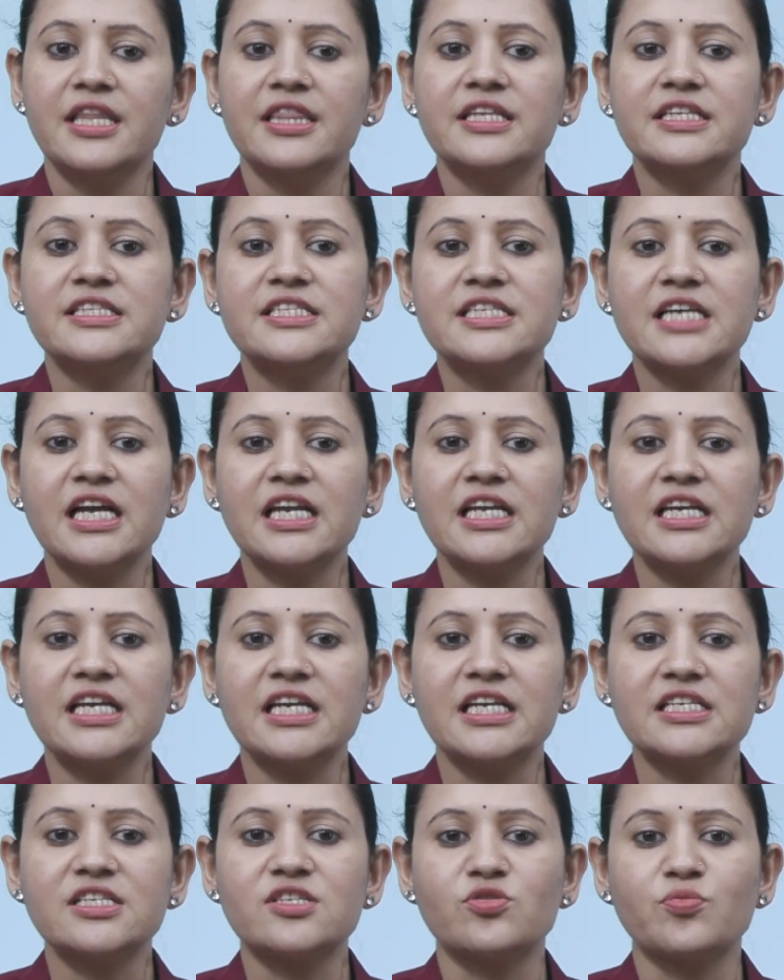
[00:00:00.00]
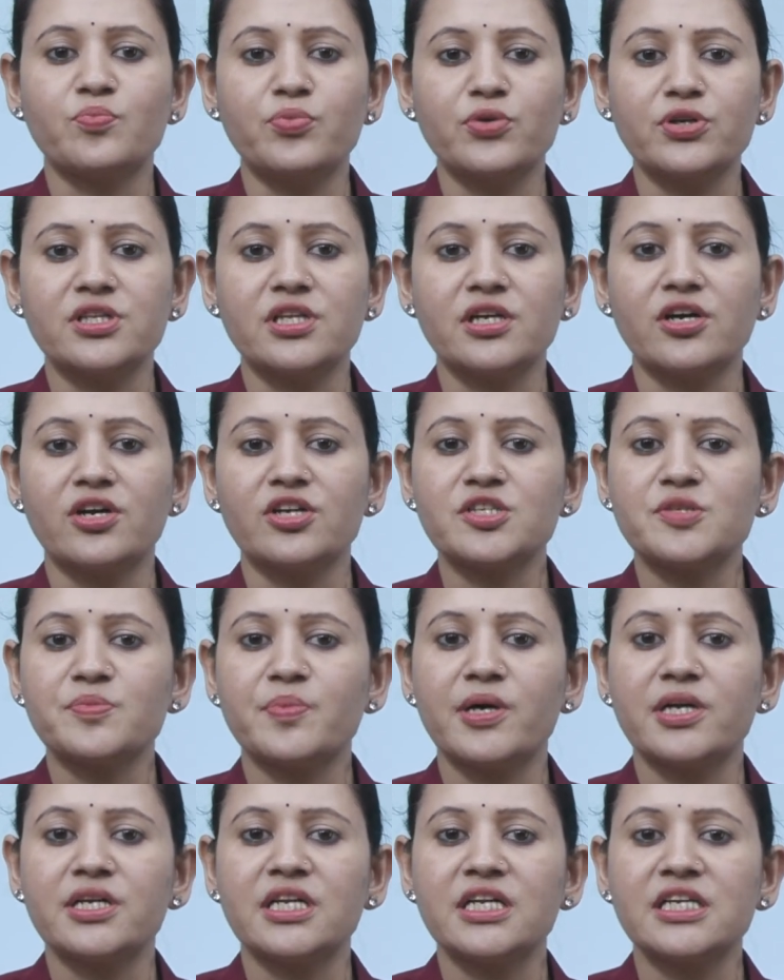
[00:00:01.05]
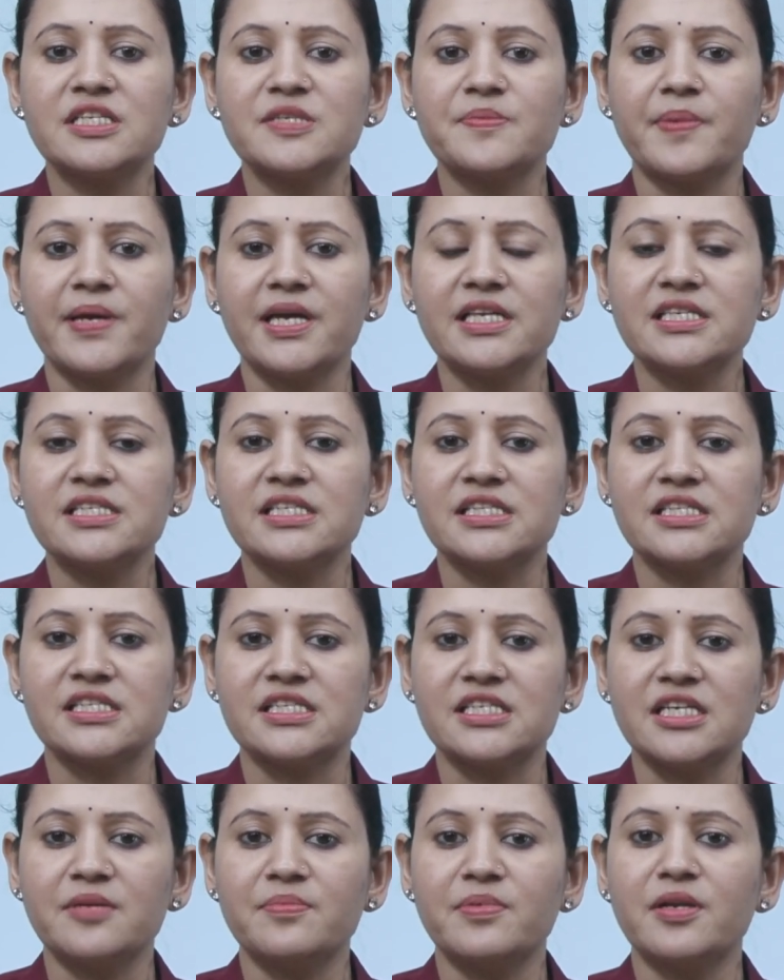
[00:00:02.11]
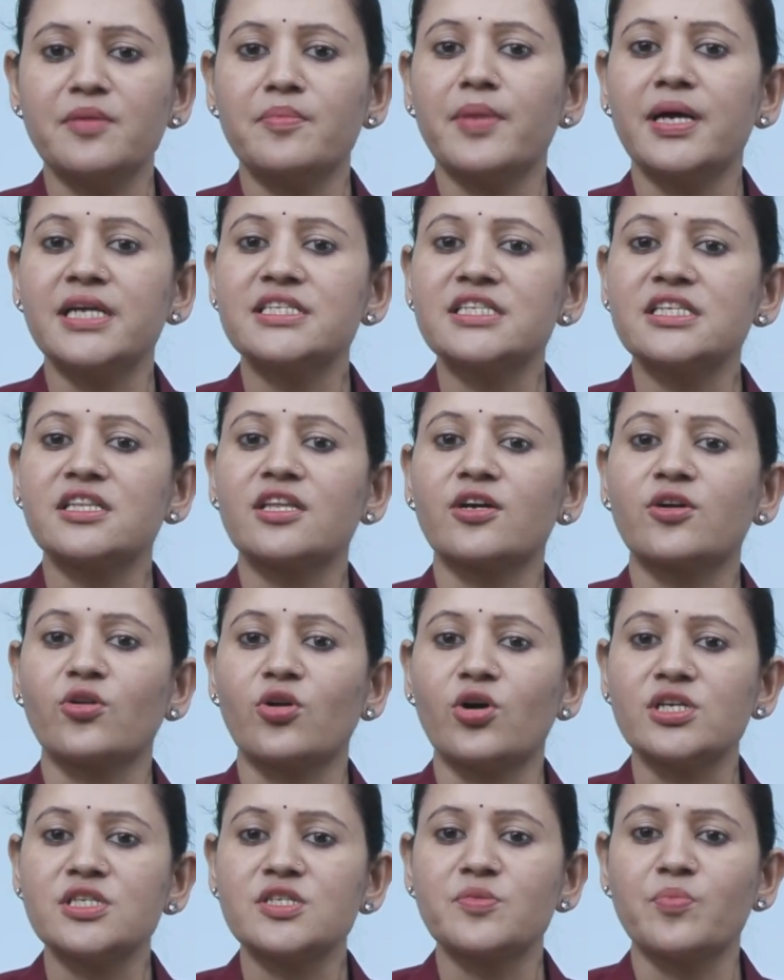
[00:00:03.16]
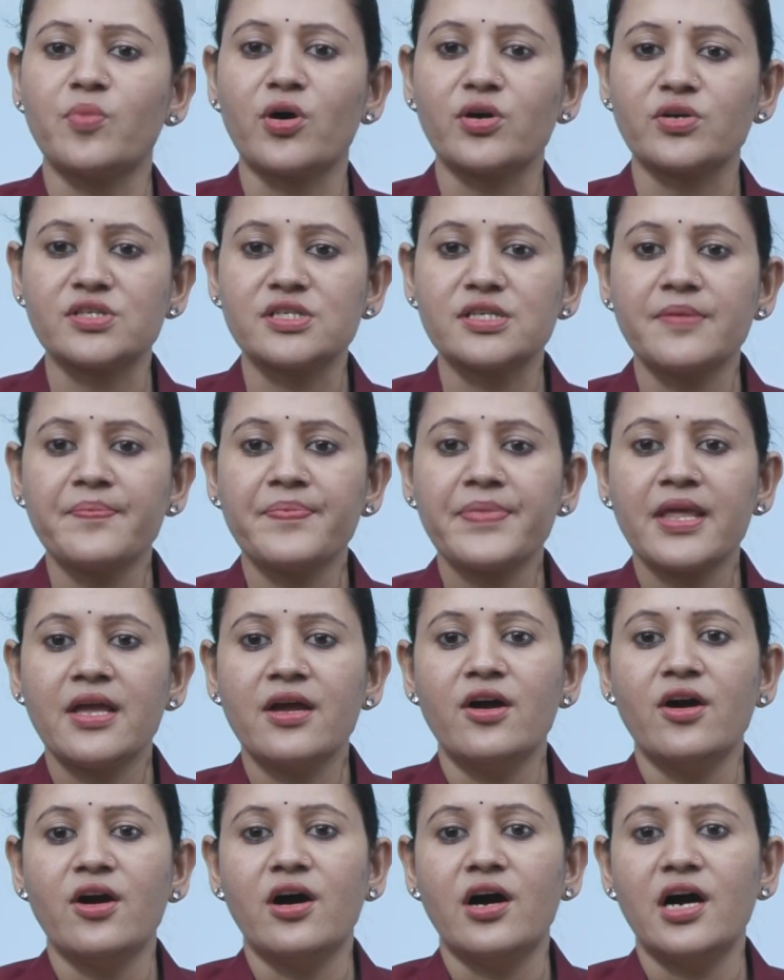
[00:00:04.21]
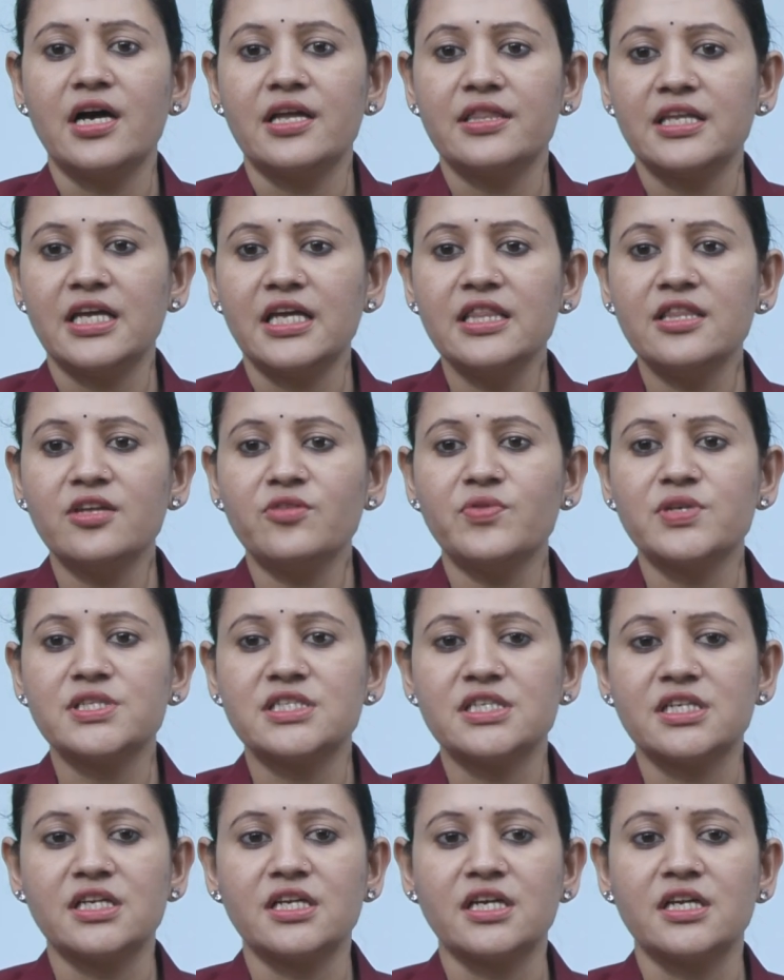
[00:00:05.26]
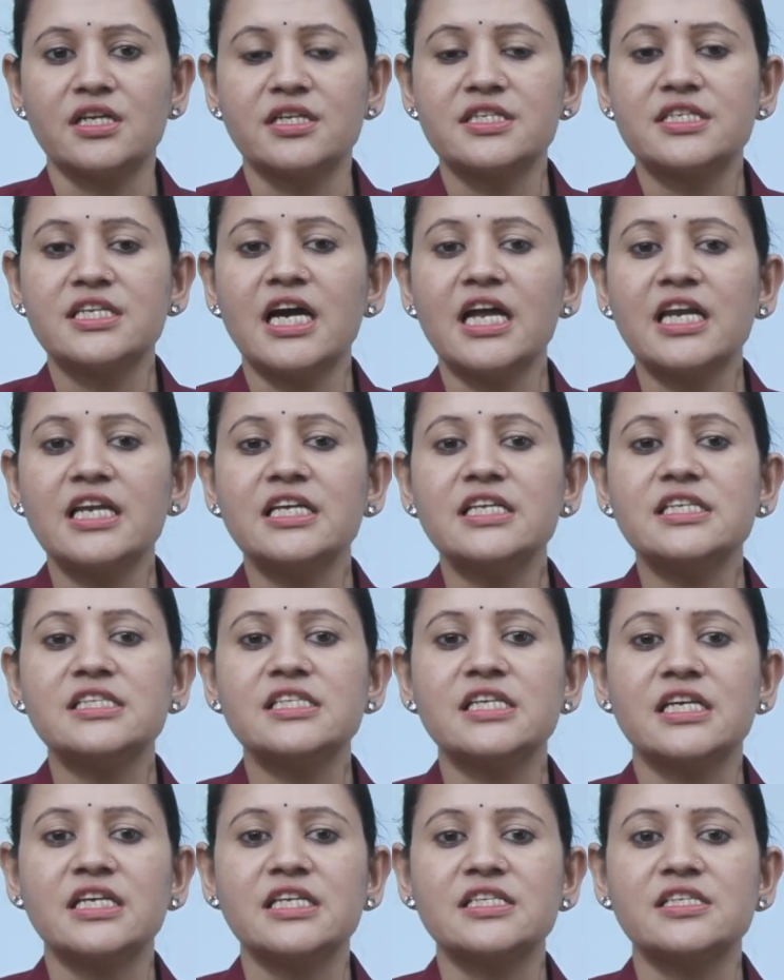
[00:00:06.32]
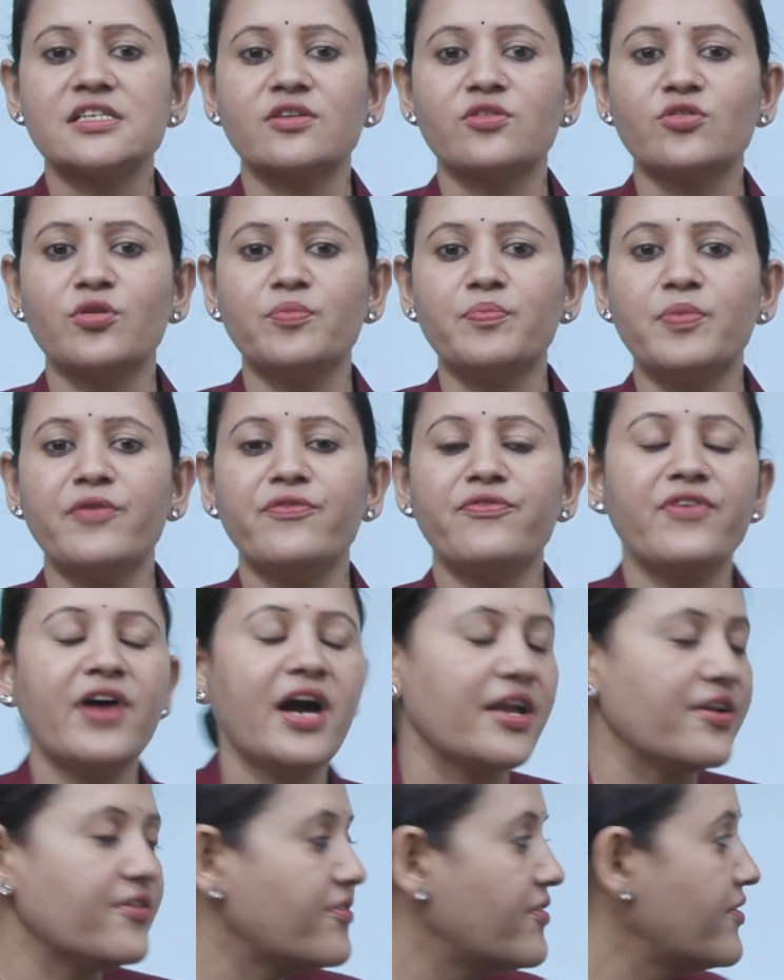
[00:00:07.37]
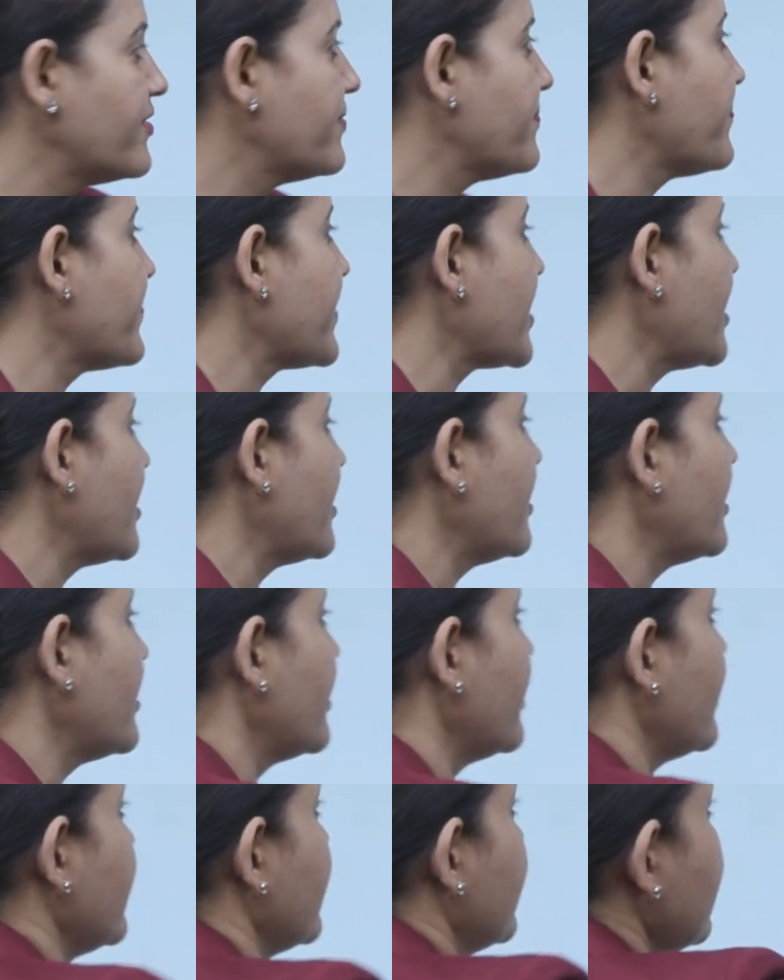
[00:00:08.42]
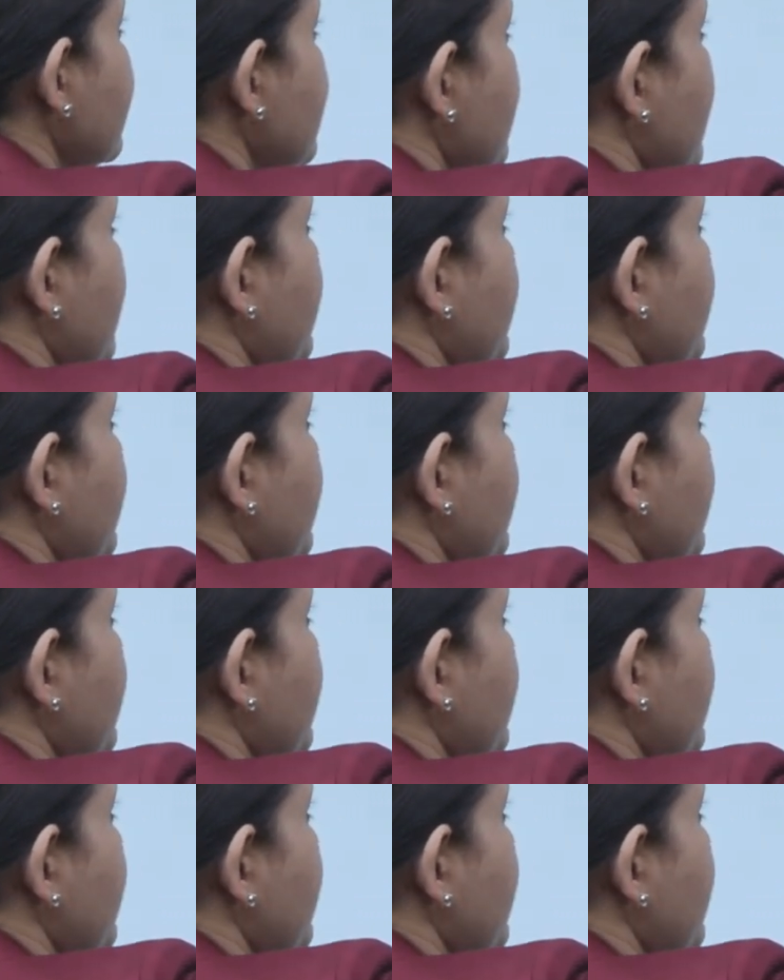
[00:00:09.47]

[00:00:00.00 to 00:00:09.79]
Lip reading: The tally is to put the corresponding space in the table matching the crossed box in the questionnaire. Tallies is a group of 5. This